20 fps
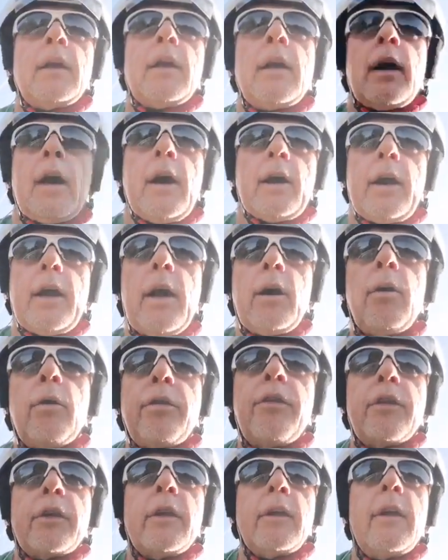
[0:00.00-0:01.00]
our
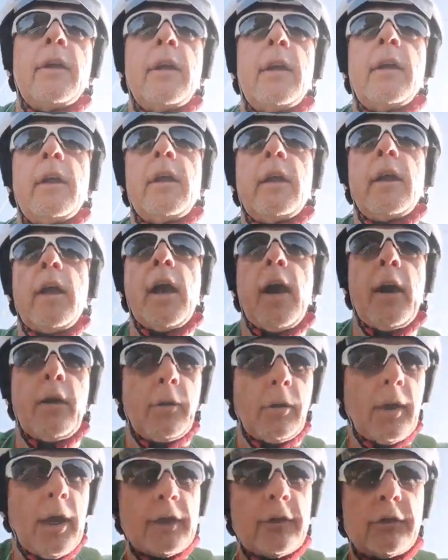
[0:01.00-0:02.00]
health, our
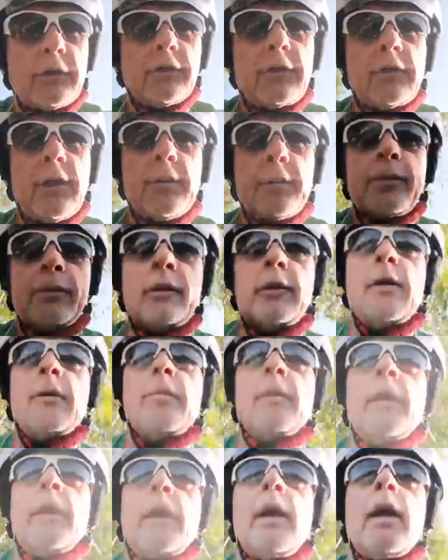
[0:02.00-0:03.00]
relationships.
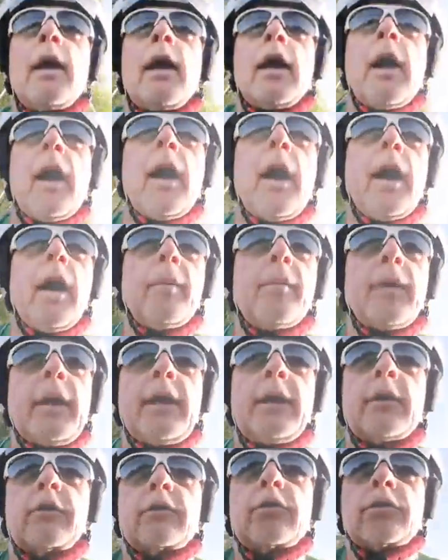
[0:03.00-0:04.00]

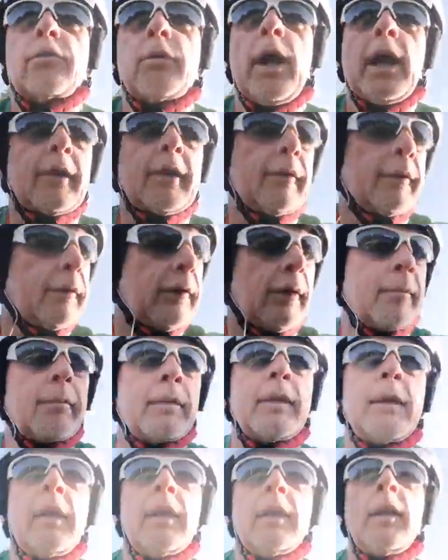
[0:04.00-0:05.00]
It attracts
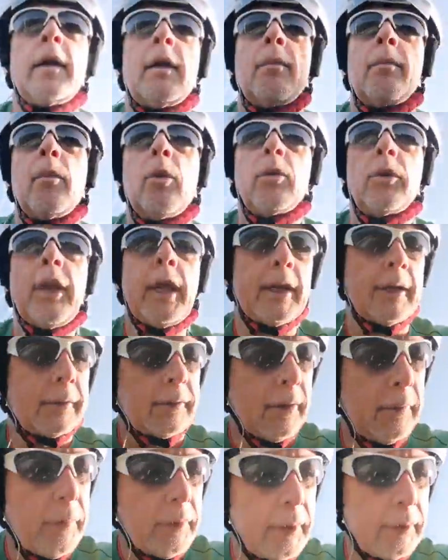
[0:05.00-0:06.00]
more
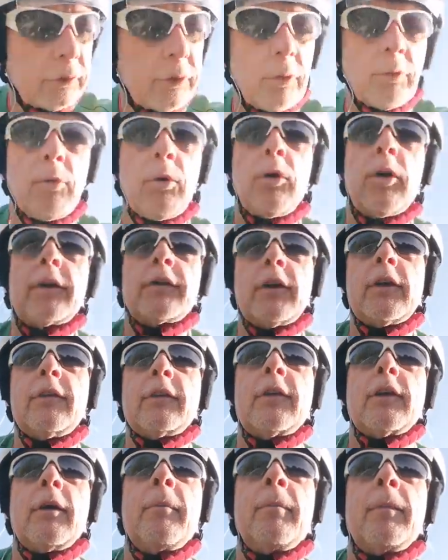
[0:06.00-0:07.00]
negativity towards
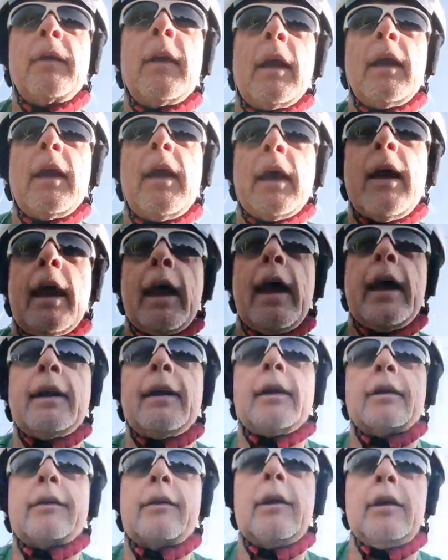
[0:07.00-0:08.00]
us, and
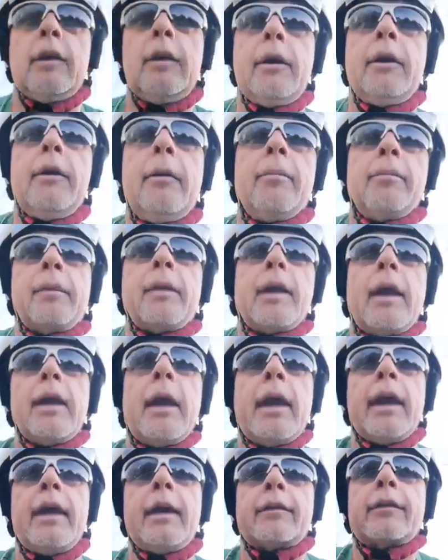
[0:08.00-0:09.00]

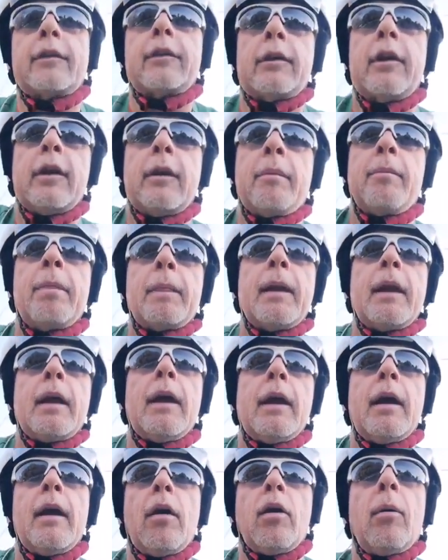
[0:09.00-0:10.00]
it's
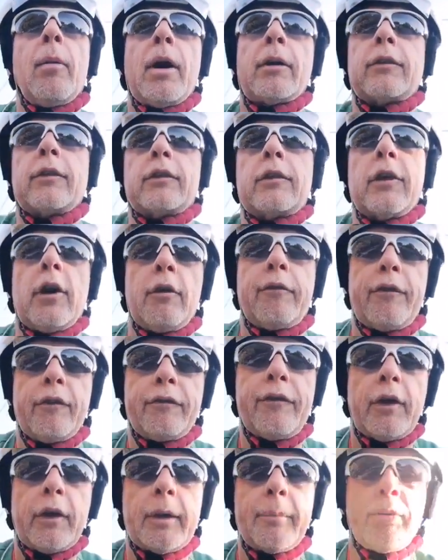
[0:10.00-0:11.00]
almost a
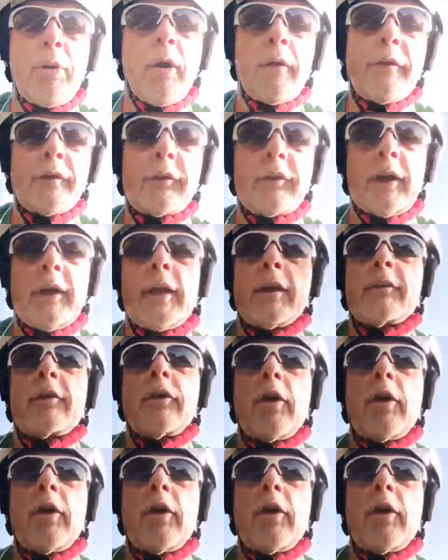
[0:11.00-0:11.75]
self-fulfilling prophecy, and it's